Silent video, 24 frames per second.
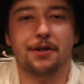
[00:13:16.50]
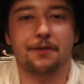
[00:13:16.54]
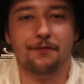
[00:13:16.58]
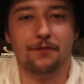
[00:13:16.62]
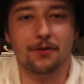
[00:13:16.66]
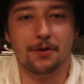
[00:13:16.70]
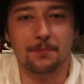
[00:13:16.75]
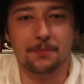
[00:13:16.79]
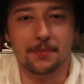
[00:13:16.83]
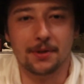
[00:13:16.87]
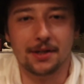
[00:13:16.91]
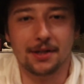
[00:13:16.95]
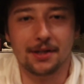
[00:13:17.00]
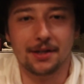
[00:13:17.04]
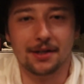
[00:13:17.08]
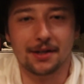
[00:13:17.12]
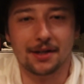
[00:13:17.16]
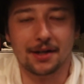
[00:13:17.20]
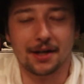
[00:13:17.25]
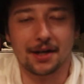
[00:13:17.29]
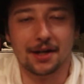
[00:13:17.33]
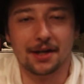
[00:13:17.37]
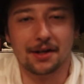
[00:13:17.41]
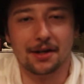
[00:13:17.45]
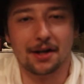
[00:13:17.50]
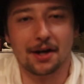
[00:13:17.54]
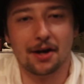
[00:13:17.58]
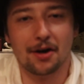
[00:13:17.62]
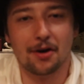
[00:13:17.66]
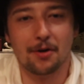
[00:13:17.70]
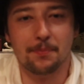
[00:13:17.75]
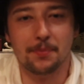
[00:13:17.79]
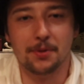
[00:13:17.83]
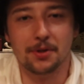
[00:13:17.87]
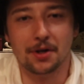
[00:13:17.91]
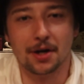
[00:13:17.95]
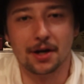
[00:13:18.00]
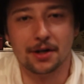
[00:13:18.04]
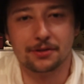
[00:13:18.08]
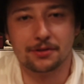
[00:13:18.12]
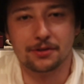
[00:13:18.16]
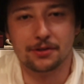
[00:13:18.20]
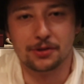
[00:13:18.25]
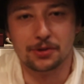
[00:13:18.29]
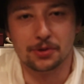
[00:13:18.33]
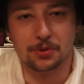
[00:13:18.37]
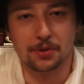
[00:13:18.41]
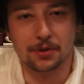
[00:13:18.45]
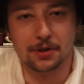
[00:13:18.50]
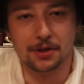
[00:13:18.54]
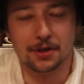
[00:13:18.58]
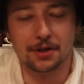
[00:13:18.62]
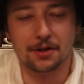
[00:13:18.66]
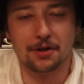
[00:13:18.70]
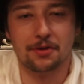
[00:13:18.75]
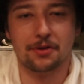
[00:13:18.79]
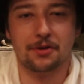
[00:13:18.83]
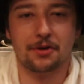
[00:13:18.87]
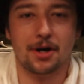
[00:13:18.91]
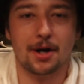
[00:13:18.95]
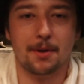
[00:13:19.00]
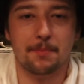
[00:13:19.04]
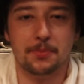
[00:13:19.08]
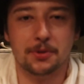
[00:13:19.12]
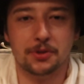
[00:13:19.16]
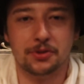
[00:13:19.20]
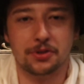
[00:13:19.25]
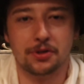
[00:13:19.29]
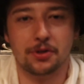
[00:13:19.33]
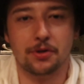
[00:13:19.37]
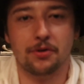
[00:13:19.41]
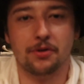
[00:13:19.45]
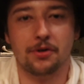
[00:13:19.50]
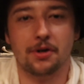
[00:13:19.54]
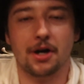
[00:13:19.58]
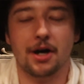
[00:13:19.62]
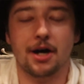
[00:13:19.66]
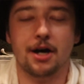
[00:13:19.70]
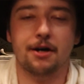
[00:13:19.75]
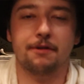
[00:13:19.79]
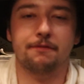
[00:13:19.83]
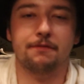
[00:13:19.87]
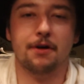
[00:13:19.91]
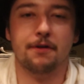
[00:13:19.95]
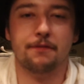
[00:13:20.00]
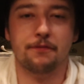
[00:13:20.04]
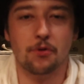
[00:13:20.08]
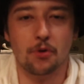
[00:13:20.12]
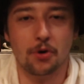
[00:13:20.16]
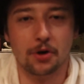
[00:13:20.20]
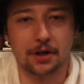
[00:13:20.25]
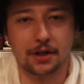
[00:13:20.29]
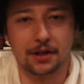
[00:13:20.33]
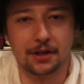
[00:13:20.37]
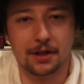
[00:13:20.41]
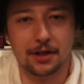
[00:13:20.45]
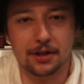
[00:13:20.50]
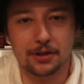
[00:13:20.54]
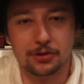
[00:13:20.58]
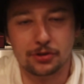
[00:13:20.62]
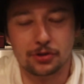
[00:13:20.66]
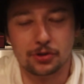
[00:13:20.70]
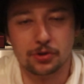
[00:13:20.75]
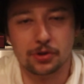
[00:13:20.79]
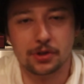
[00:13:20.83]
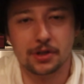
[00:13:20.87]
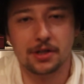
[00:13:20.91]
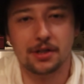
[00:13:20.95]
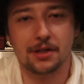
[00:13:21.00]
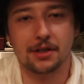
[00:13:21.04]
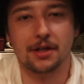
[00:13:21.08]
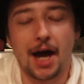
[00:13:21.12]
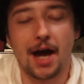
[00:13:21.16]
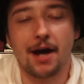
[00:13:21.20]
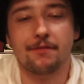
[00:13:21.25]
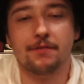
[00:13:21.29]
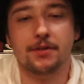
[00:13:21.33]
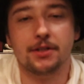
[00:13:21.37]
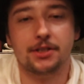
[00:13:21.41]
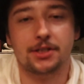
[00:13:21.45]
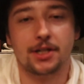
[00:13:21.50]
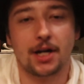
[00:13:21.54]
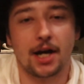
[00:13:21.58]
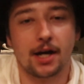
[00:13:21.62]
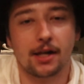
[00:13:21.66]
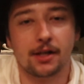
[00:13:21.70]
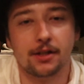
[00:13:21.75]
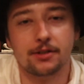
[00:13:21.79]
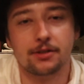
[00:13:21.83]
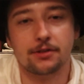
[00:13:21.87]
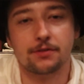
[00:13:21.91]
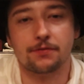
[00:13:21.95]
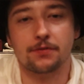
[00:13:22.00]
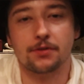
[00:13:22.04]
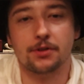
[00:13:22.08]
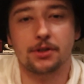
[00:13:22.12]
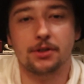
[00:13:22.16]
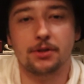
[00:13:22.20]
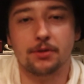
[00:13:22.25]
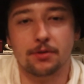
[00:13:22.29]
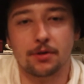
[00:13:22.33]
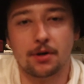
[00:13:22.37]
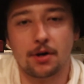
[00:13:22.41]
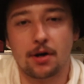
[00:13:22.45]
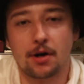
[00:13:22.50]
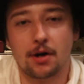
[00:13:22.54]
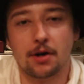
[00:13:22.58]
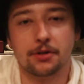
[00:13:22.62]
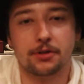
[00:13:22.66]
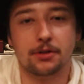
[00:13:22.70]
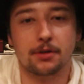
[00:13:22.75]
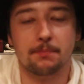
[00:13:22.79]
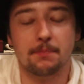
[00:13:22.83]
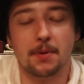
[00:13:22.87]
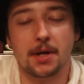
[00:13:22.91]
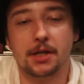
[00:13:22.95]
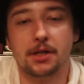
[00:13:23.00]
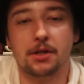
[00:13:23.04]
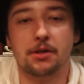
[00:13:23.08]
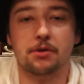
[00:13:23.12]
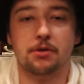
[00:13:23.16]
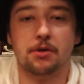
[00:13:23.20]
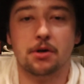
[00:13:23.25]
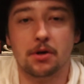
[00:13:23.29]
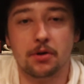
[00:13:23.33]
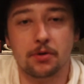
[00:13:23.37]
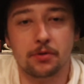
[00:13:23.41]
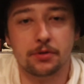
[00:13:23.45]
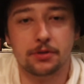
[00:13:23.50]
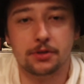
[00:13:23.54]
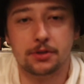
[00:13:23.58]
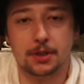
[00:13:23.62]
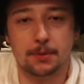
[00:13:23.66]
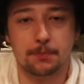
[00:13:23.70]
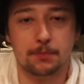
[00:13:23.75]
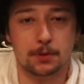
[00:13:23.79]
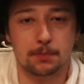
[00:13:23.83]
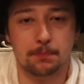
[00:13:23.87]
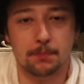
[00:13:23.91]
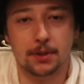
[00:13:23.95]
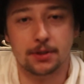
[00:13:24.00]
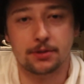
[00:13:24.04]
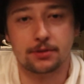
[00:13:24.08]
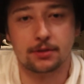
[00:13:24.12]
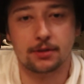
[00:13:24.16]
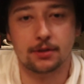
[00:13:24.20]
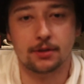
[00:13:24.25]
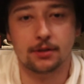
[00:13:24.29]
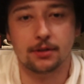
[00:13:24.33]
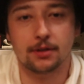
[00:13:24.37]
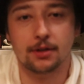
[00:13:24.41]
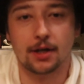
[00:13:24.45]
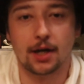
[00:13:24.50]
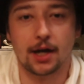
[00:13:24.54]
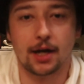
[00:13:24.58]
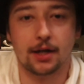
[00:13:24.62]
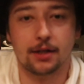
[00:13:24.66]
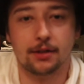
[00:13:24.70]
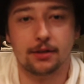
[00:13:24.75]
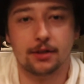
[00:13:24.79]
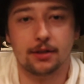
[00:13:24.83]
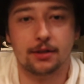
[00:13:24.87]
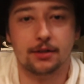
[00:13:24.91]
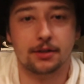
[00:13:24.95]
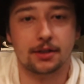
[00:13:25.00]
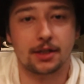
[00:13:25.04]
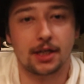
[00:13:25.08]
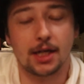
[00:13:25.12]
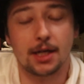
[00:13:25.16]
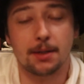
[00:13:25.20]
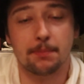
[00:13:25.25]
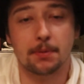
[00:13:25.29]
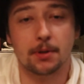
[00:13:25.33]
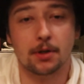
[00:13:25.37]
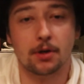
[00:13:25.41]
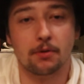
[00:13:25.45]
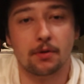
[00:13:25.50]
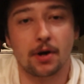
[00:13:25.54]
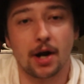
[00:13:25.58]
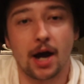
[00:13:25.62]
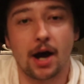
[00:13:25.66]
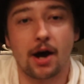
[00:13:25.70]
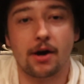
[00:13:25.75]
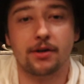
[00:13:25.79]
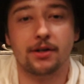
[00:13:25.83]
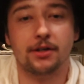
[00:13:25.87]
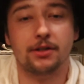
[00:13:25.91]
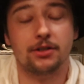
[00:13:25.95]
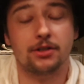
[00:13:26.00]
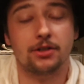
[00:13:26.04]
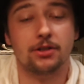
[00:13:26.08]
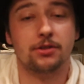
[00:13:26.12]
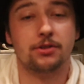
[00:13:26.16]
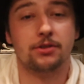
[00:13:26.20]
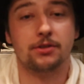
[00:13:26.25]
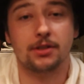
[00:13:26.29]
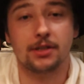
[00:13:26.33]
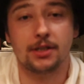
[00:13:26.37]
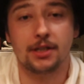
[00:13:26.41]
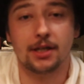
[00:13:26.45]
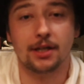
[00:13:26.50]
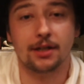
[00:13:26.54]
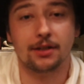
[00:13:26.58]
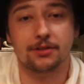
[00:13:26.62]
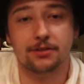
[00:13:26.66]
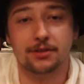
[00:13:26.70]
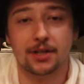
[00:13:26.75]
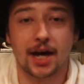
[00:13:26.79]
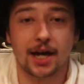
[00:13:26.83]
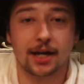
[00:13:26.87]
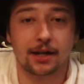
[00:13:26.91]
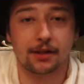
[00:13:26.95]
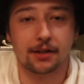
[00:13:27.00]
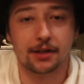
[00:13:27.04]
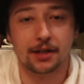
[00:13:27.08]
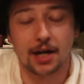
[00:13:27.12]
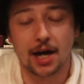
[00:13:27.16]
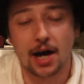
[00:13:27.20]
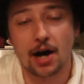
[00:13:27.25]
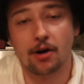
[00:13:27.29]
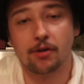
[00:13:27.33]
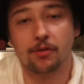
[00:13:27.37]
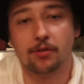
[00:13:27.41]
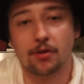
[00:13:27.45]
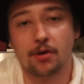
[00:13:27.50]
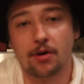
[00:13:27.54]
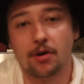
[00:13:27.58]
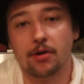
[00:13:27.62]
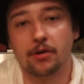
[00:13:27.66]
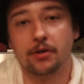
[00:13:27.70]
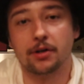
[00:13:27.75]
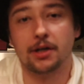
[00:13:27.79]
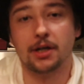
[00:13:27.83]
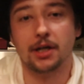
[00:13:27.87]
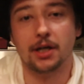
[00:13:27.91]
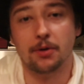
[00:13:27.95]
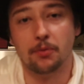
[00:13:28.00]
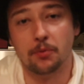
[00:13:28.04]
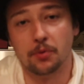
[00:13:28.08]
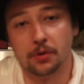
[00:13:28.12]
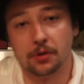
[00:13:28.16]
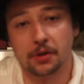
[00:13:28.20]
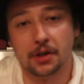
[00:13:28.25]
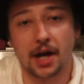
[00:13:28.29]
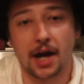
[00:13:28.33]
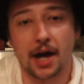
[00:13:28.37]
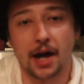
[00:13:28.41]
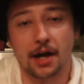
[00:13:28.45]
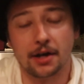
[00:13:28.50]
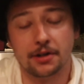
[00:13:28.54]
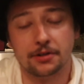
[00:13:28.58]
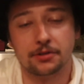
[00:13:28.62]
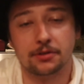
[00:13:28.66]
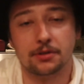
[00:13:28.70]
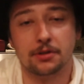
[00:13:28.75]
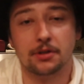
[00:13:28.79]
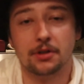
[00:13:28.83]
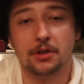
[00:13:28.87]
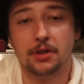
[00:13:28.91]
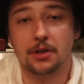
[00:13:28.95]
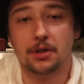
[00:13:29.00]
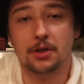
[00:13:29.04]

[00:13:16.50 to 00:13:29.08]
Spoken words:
it for me, and I hope you guys enjoyed another episode of A Fork in History. I have a challenge for you all to make your own chips biscuit and then keep it around and just see exactly how long it will last.